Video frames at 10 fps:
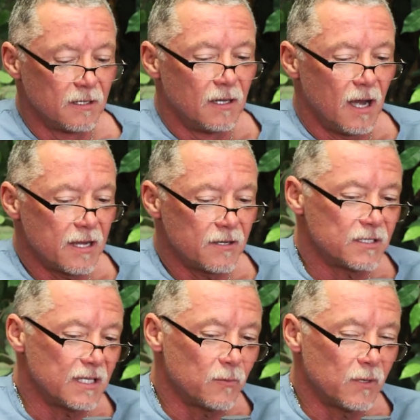I
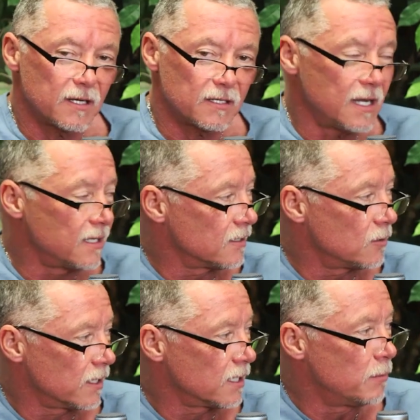understand we got to take a
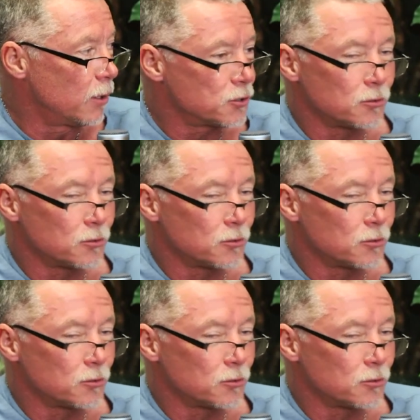quick commercial